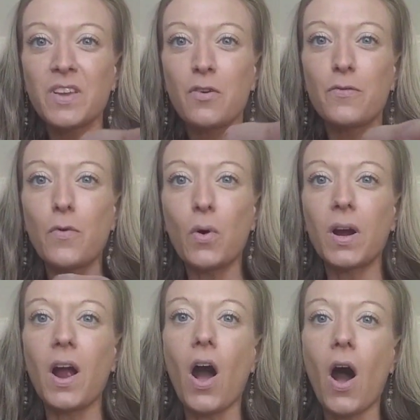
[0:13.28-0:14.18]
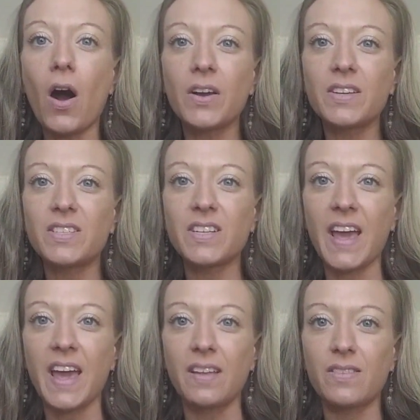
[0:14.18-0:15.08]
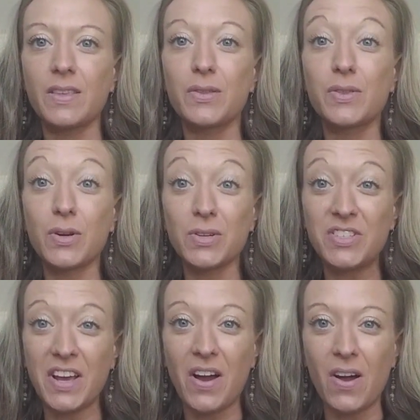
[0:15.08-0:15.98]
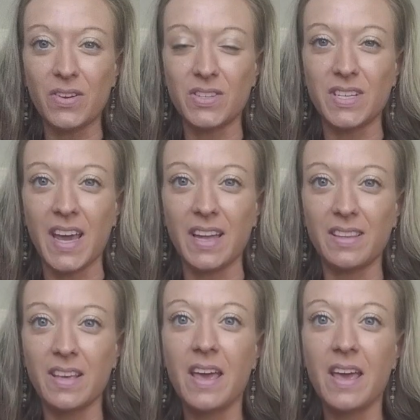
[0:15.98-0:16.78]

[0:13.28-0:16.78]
for August 8th, Thursday, August 8th.